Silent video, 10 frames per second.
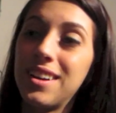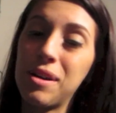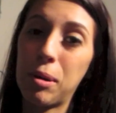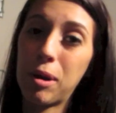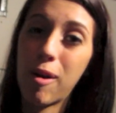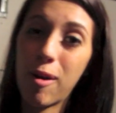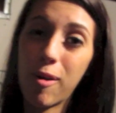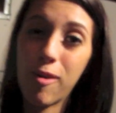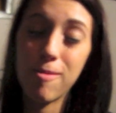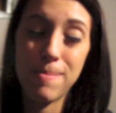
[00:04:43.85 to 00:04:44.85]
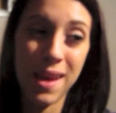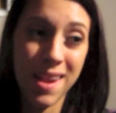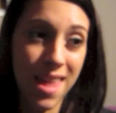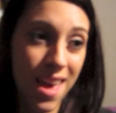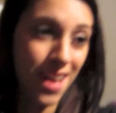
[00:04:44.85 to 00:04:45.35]
we're gonna go to
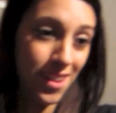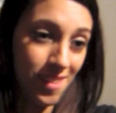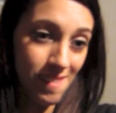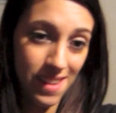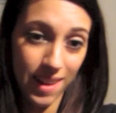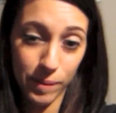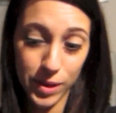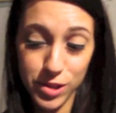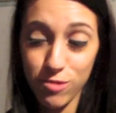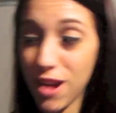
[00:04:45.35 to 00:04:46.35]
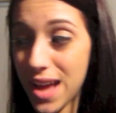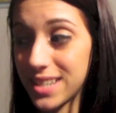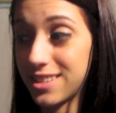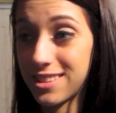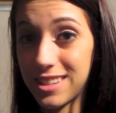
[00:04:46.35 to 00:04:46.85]
bed now, and I'm gonna try
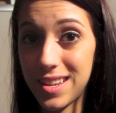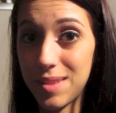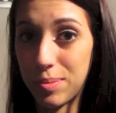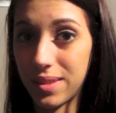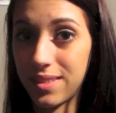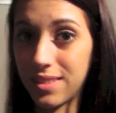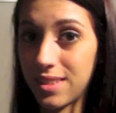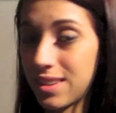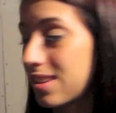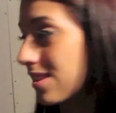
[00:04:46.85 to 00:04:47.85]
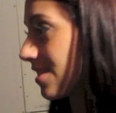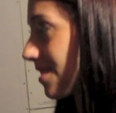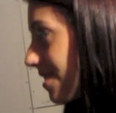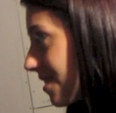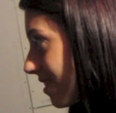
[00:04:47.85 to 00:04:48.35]
to sleep. Oh my god, she's
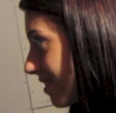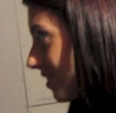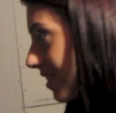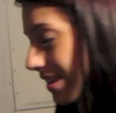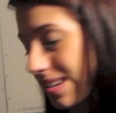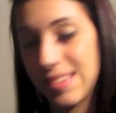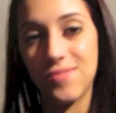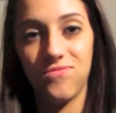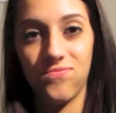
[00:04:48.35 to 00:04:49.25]
nervous. Yeah.